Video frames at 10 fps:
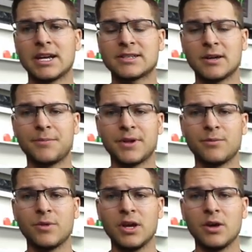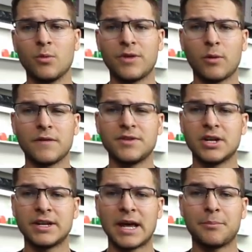something that we've
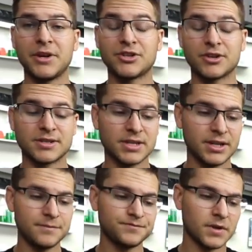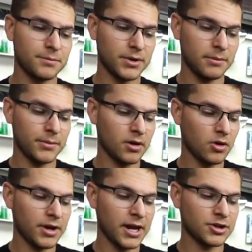done at Beach RC. But middle
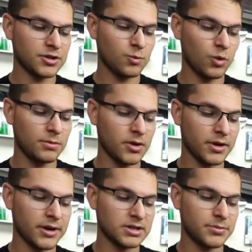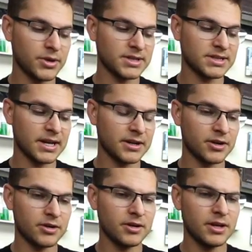location, 1mm here is pretty
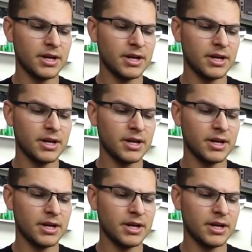standard.